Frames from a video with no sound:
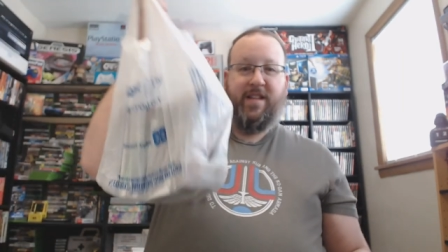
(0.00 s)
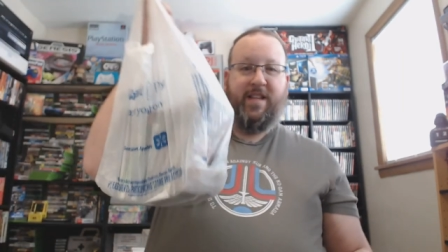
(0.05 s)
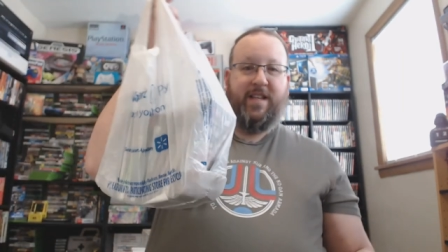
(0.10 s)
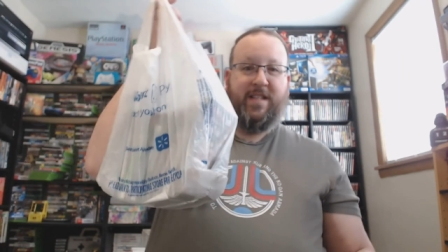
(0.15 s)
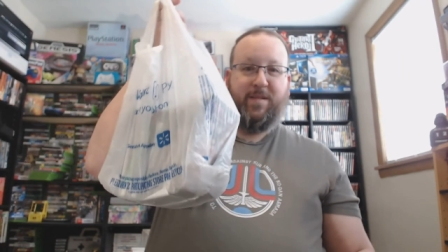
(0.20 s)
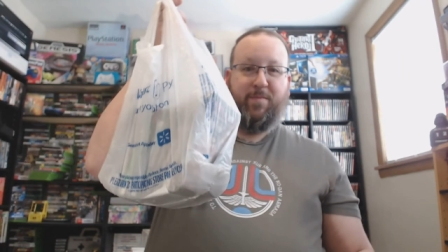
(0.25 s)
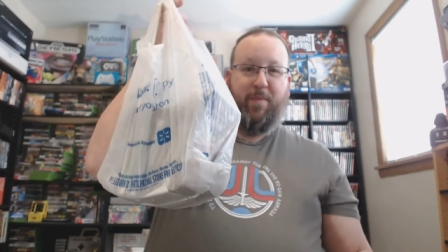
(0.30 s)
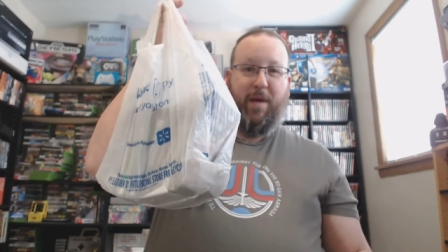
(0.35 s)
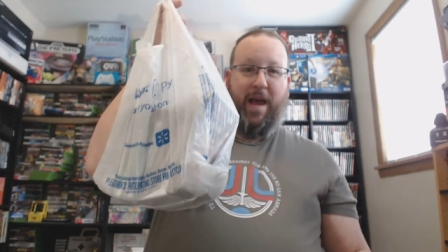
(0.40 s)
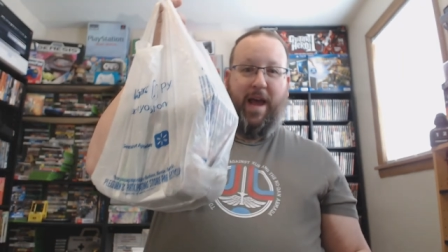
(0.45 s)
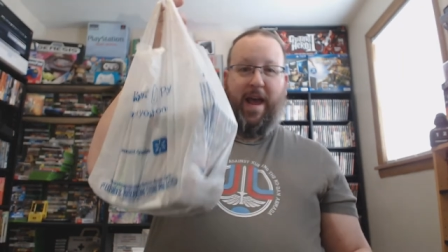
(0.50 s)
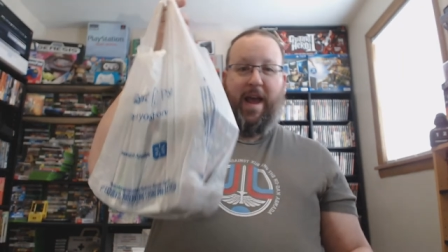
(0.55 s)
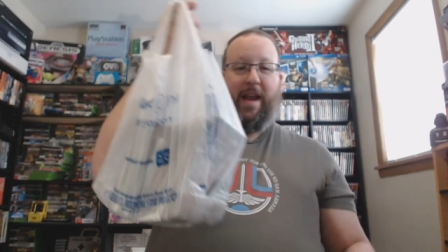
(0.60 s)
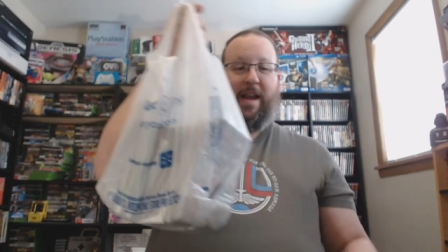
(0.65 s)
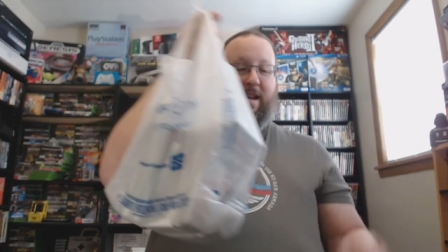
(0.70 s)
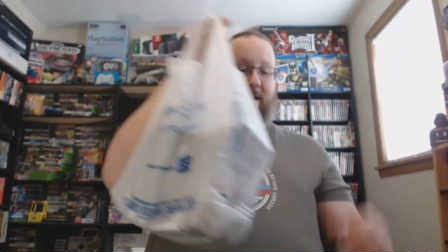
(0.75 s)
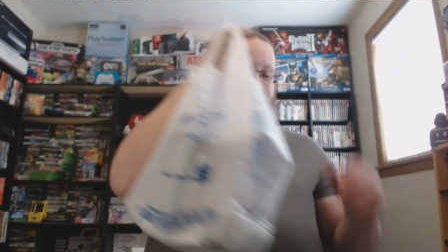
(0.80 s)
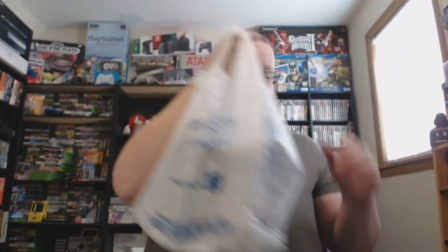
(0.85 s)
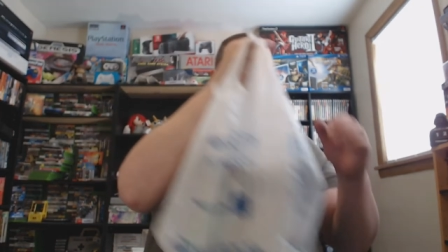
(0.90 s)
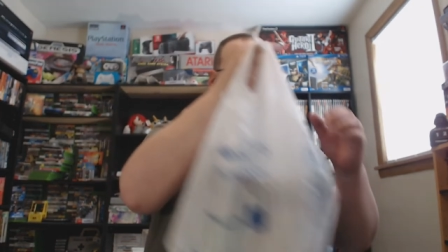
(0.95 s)
bag.
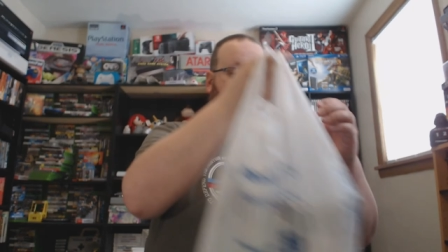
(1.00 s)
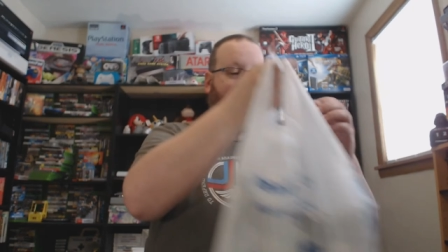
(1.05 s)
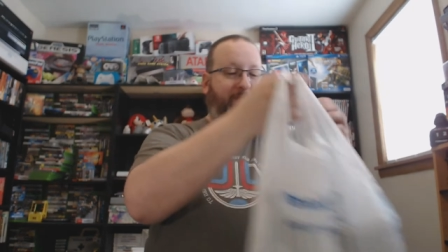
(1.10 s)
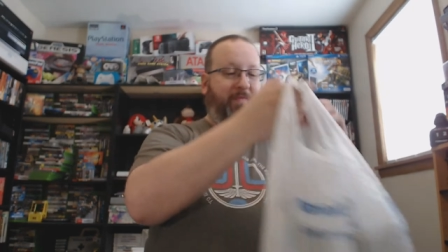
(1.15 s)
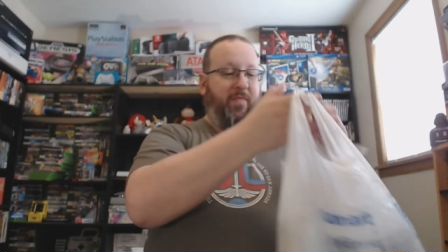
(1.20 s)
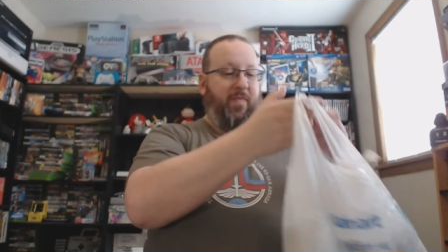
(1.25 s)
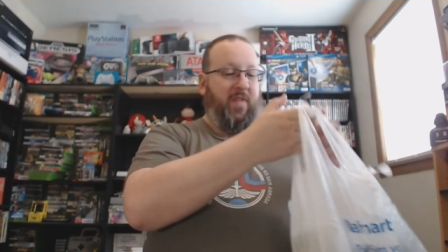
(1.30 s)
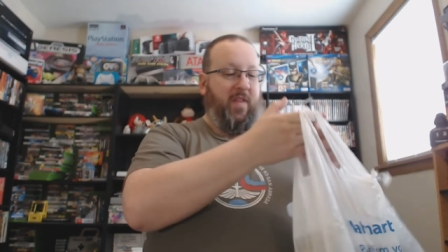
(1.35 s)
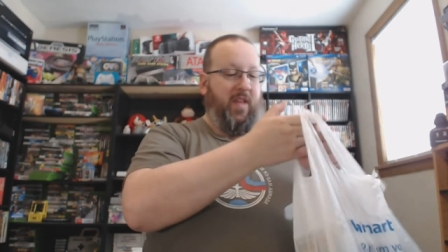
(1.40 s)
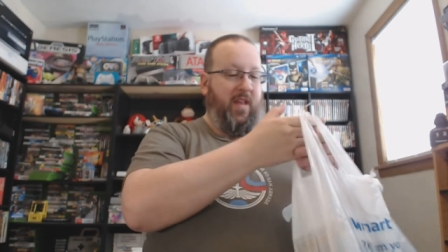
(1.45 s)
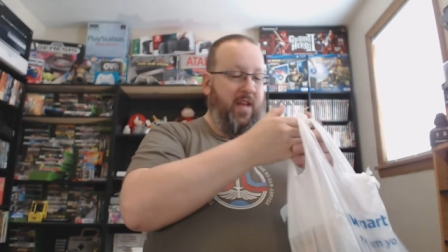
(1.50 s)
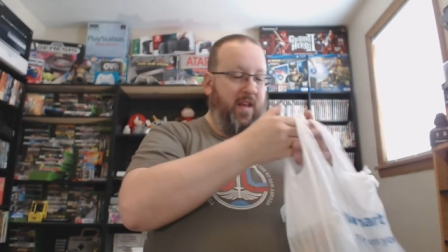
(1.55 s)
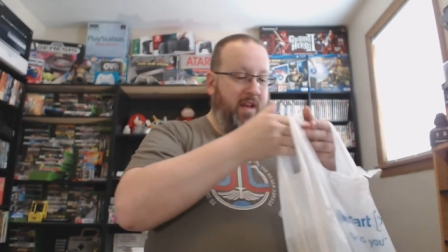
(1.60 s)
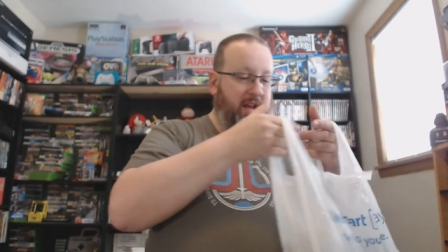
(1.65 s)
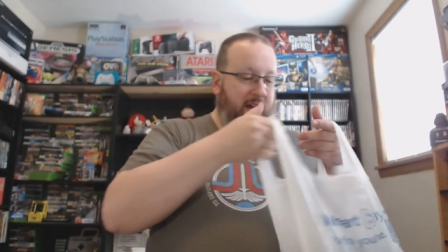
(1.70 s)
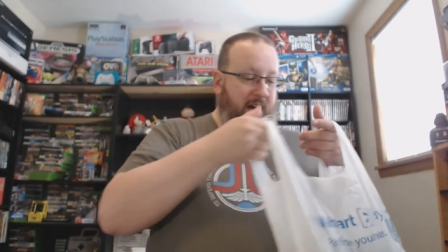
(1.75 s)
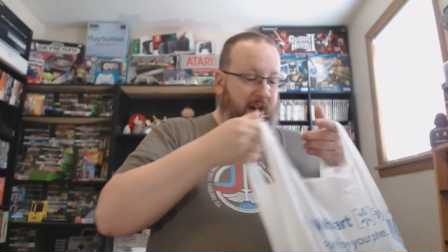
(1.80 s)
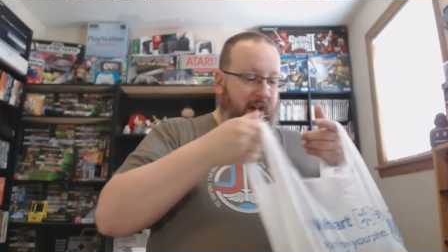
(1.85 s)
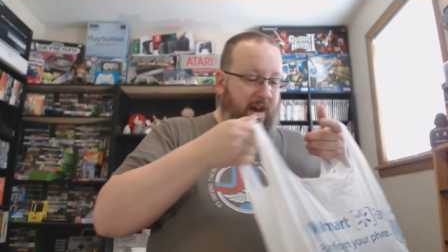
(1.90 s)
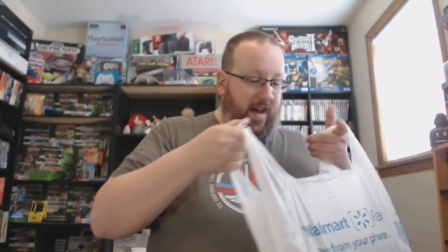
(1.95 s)

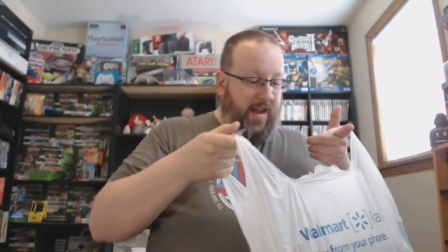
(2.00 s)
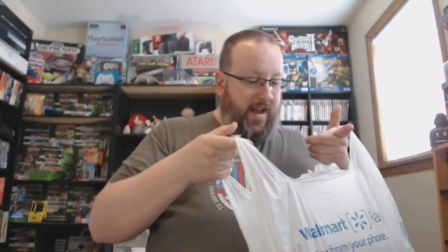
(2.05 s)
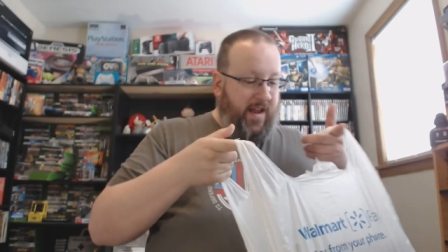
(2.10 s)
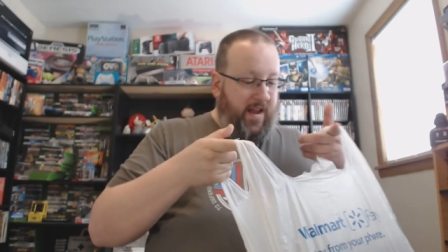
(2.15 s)
I